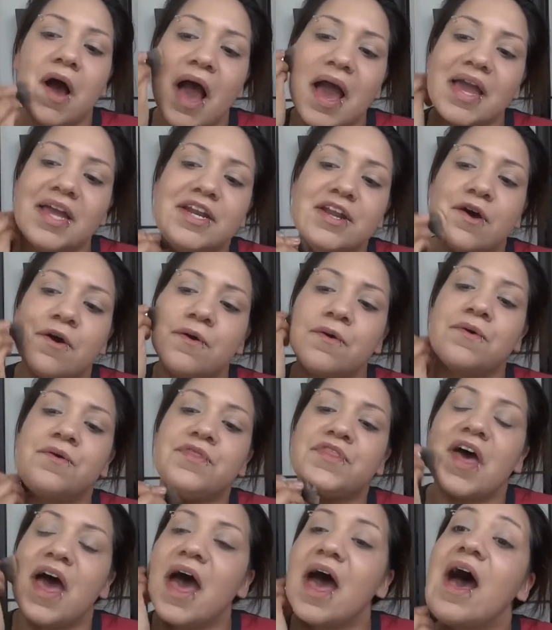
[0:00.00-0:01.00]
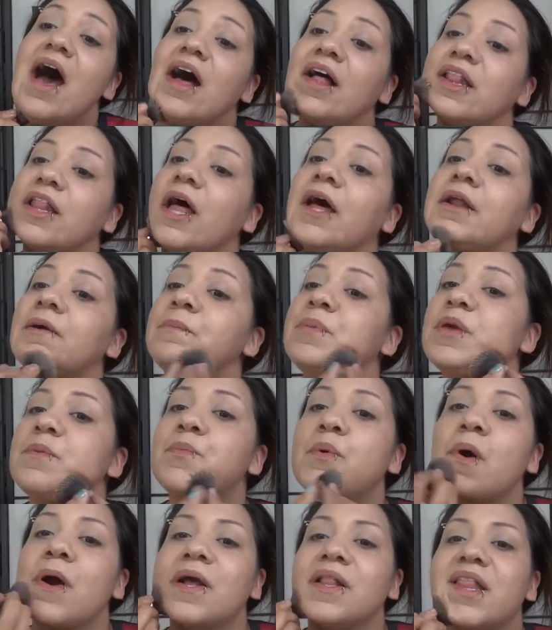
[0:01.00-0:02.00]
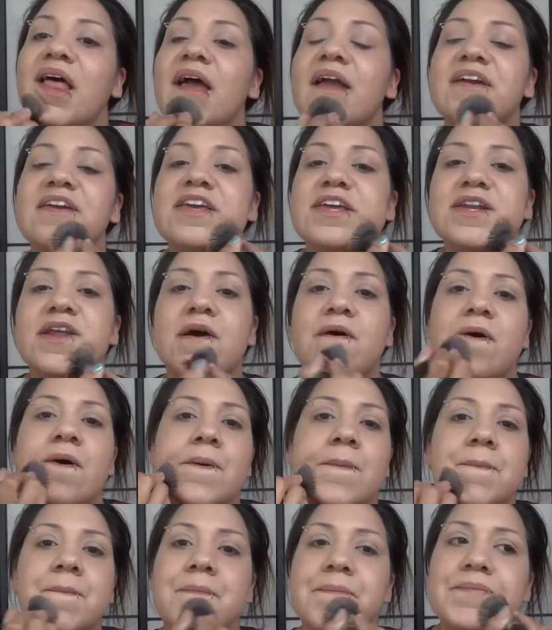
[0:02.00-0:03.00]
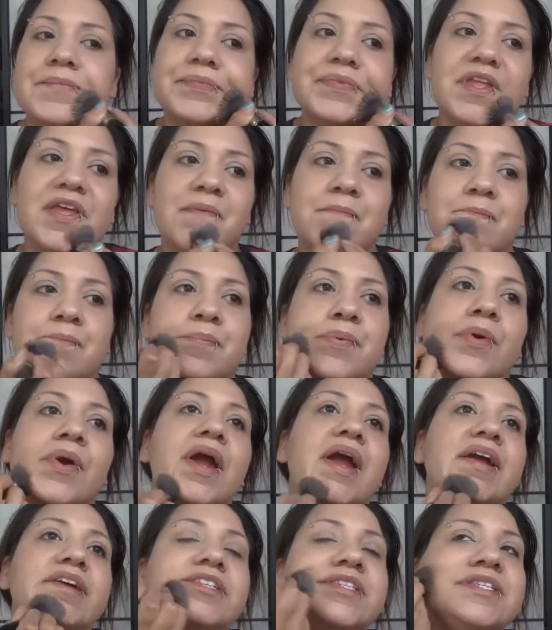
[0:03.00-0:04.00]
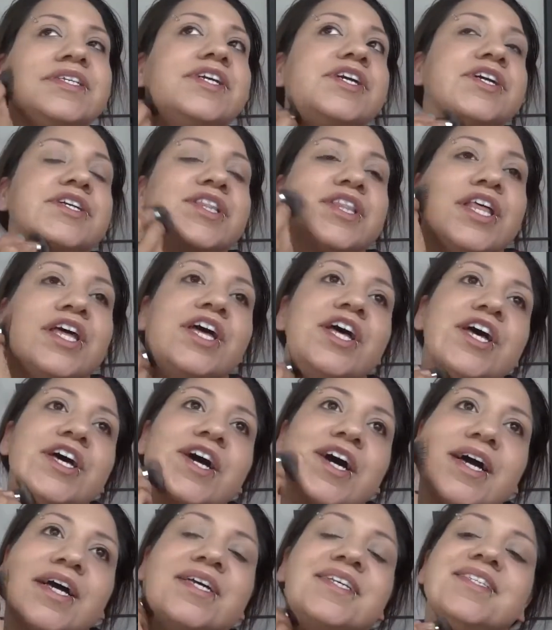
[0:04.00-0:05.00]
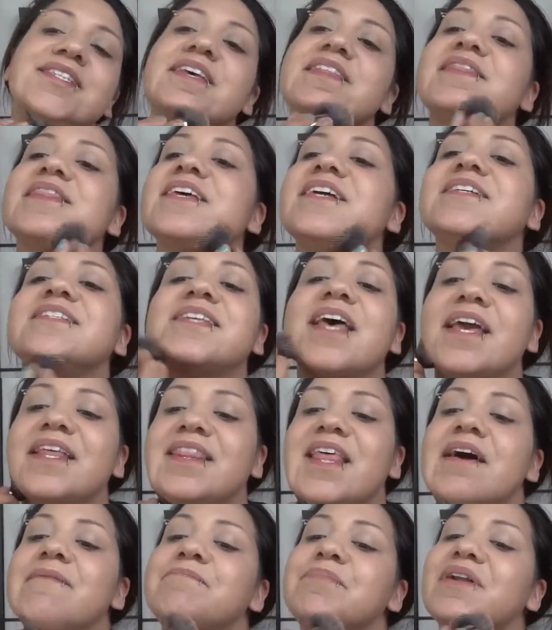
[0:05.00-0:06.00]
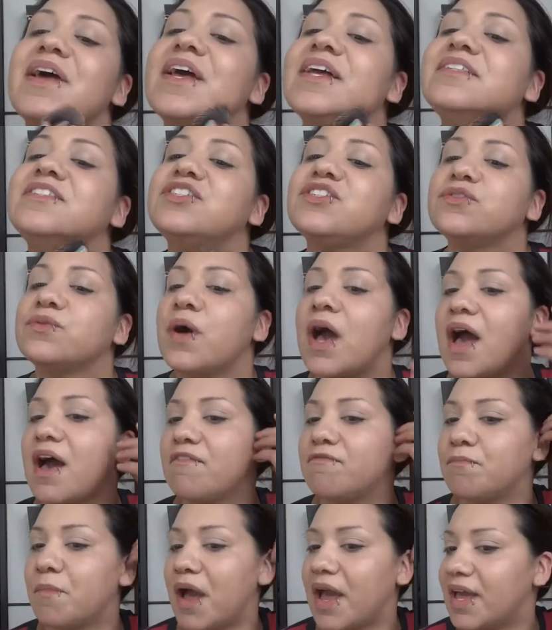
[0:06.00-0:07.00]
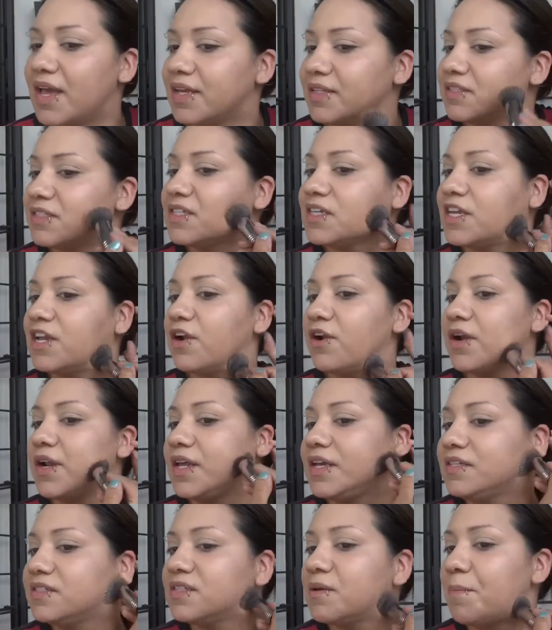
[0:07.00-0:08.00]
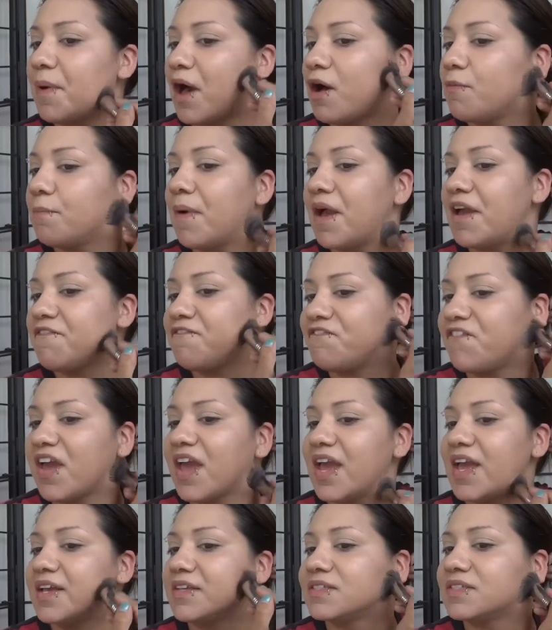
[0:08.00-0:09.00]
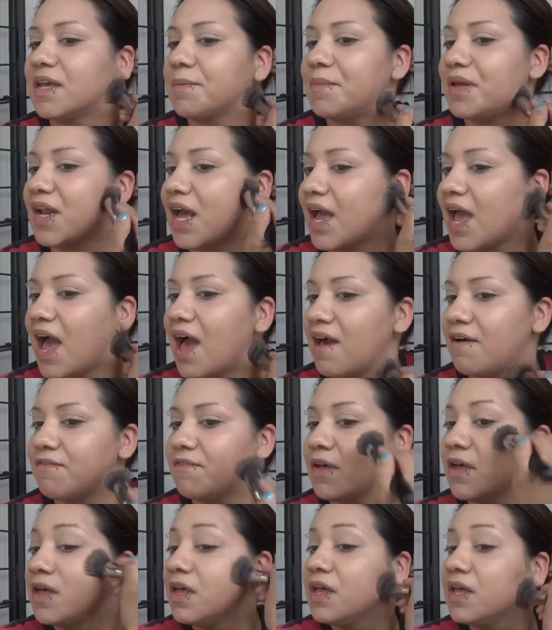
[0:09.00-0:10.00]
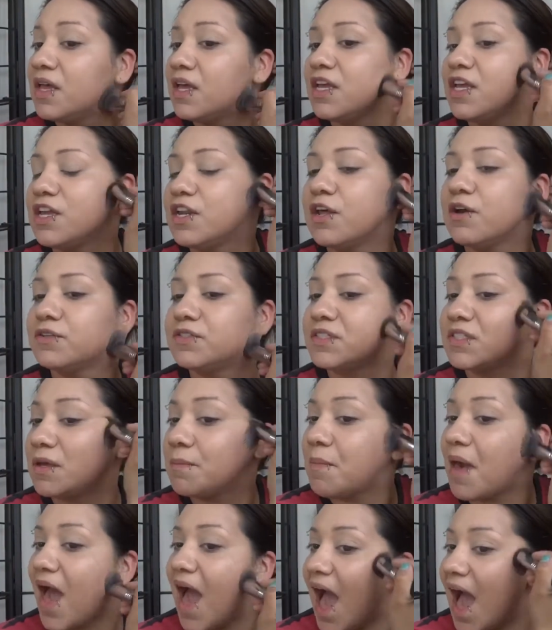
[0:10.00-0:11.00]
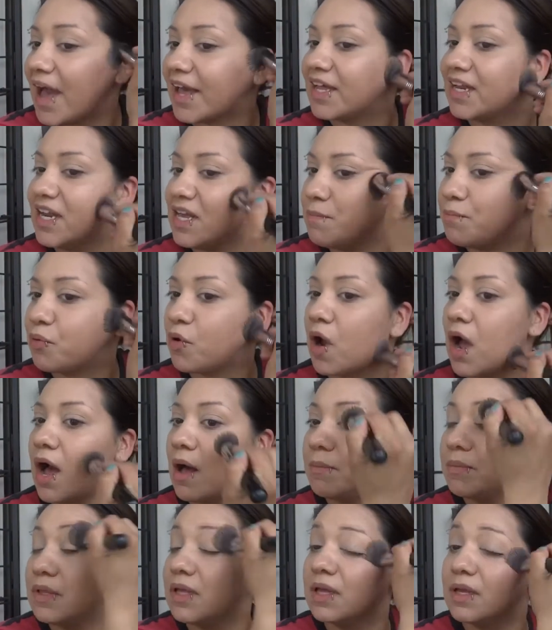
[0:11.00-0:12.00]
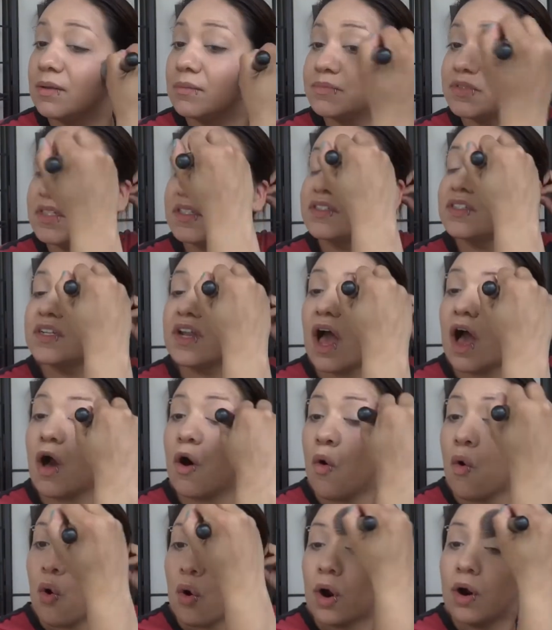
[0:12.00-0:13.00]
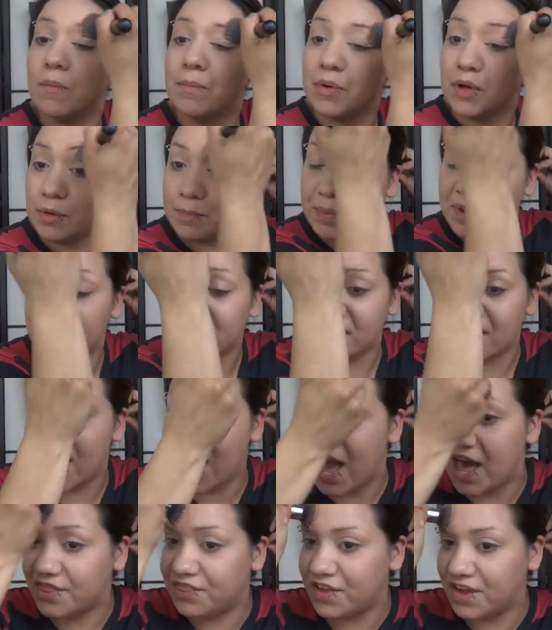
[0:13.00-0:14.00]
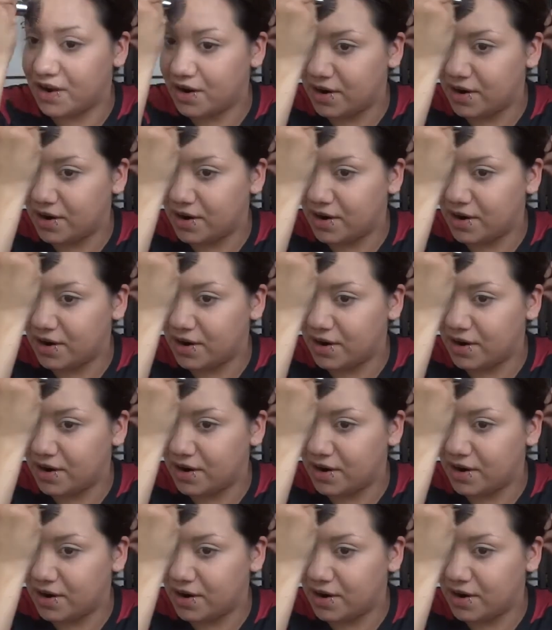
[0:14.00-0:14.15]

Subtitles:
I know that a lot of people are like, embrace your looks and things like that, but I do have my insecurities about my face. I mean, I have, some acne problems. It's not horrible, but yeah,